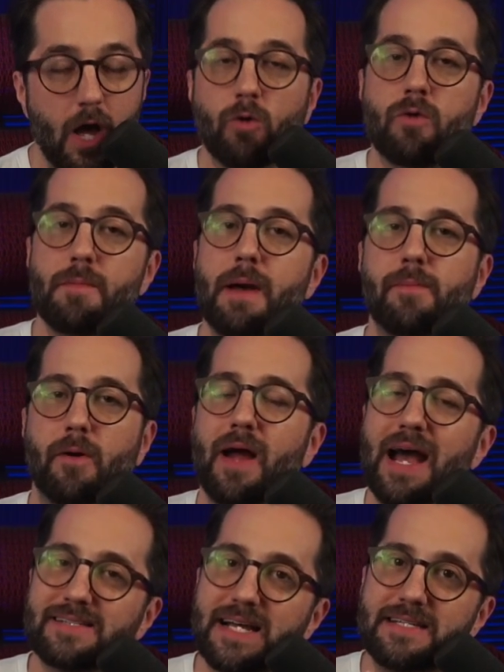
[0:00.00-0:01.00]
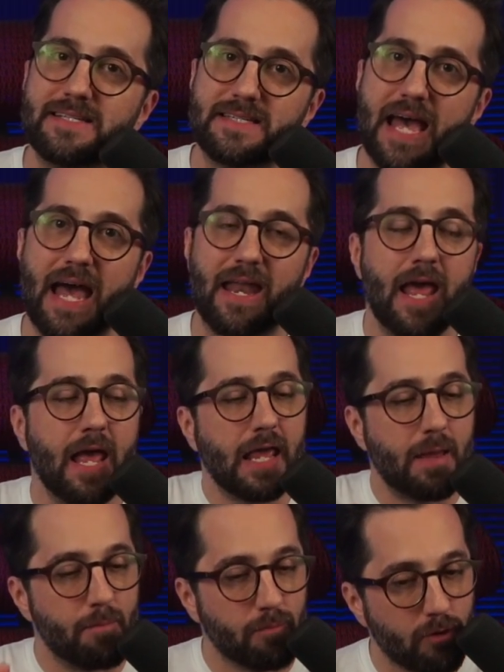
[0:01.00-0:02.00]
Remember, as I said,
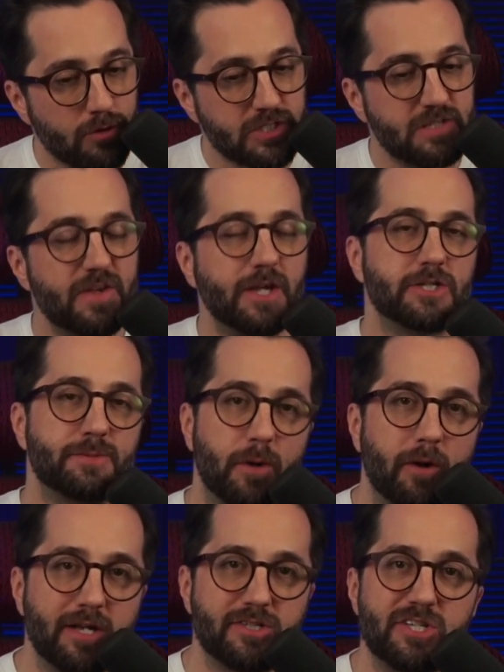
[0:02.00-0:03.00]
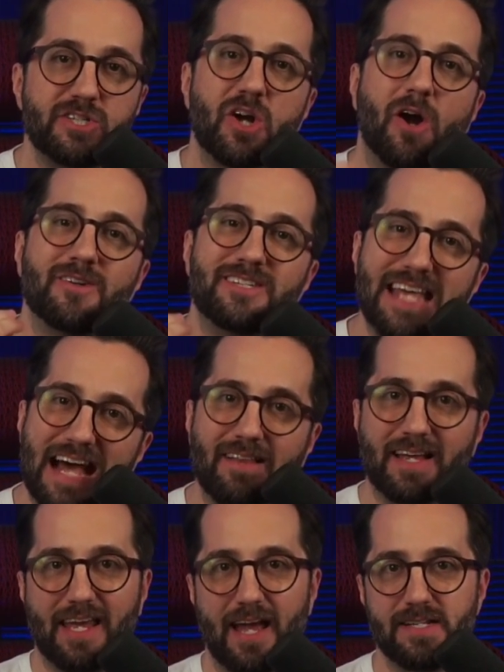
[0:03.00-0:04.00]
immersive experiences are
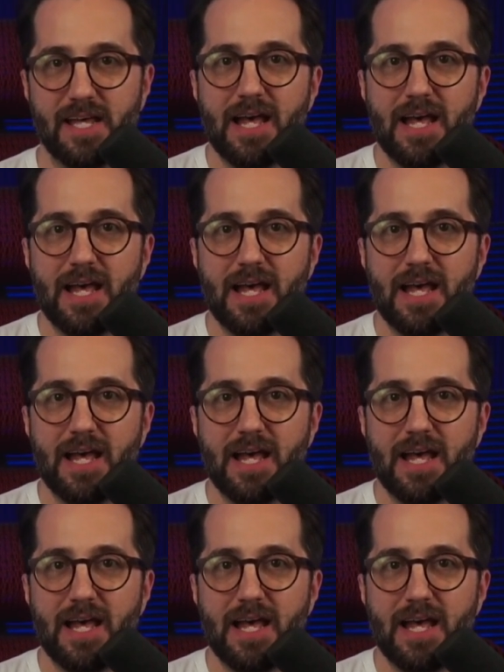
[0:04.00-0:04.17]
delicate.